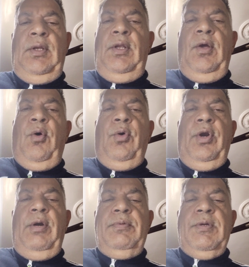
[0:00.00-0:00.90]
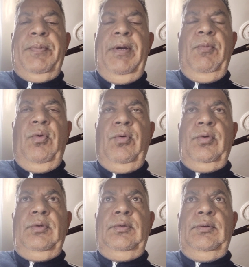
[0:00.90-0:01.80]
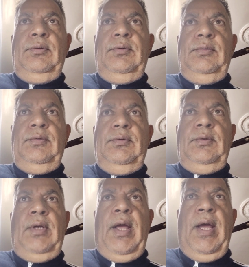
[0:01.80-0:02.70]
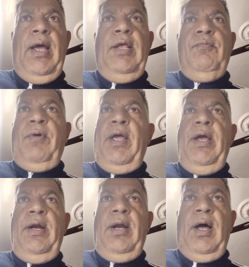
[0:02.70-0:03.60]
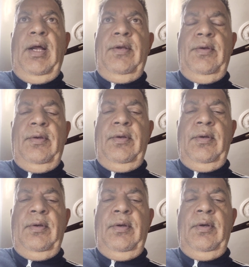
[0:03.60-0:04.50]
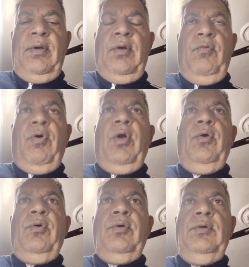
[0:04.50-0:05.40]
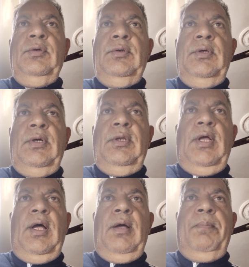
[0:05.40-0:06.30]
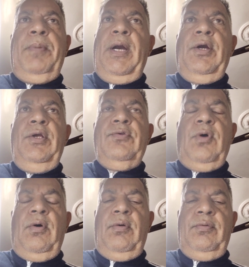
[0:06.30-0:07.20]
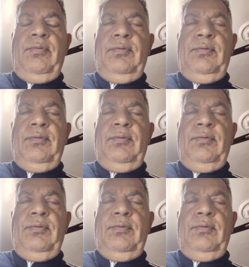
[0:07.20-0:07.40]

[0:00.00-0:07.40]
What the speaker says: The Honorable Supreme Court has by and large followed the practice of